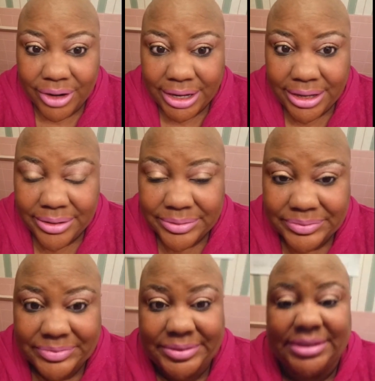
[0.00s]
right?
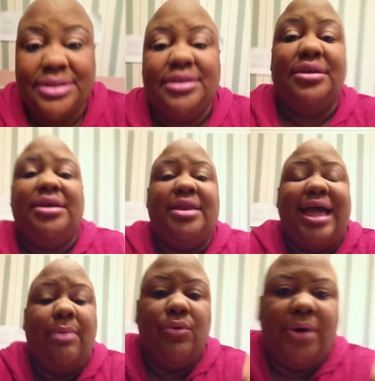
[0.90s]

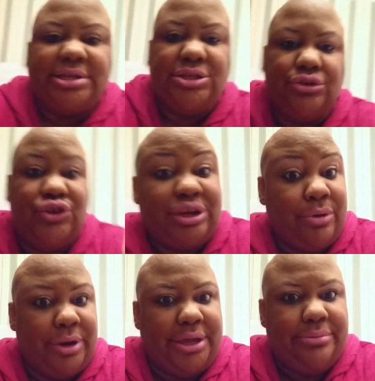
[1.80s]
Now I'm going to
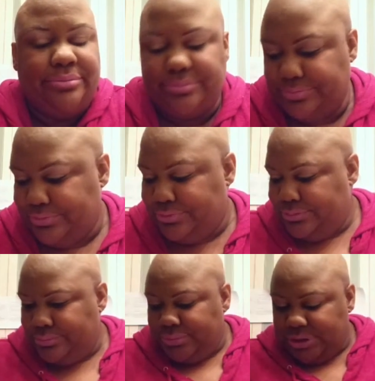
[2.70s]
shimmer it.
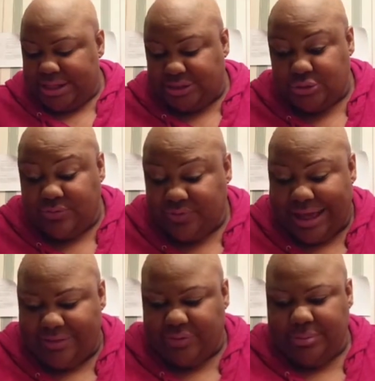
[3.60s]
That's too
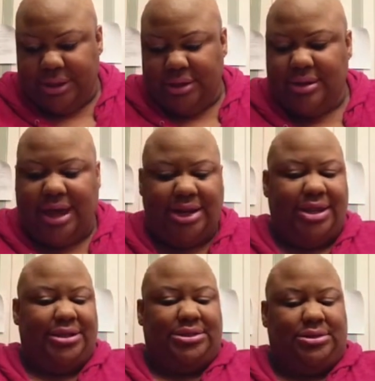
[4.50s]
flat for me. I
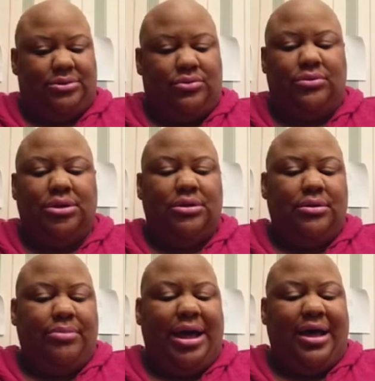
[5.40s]
need it to
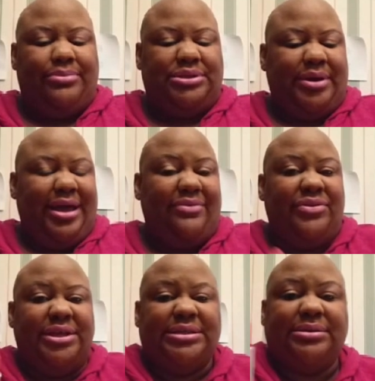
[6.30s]
pop. So I
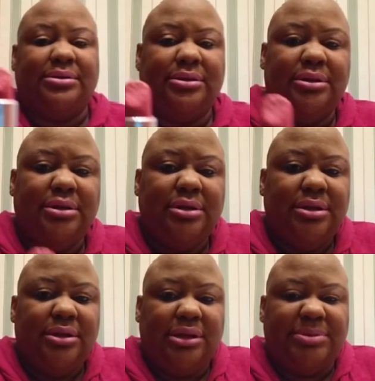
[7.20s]
have this
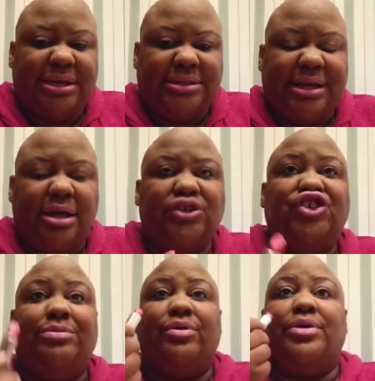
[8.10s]
lipstick. It's like a
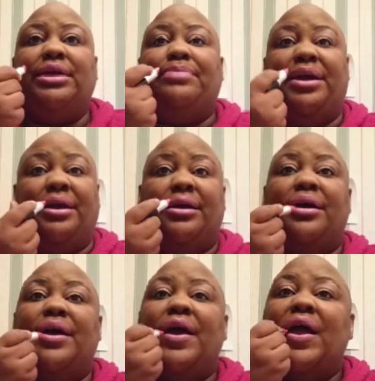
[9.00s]
shimmery pink.